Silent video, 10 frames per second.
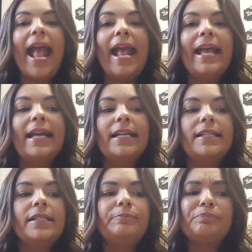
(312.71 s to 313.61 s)

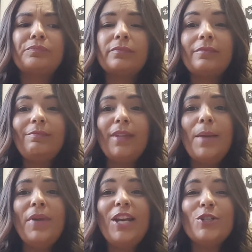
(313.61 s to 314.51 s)
And
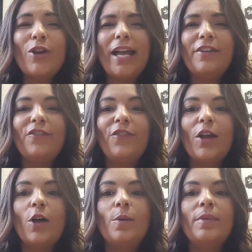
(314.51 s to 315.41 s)
I'm going to try to
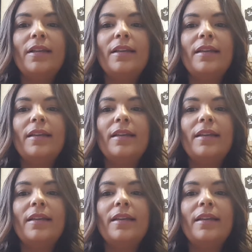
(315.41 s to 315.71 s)
film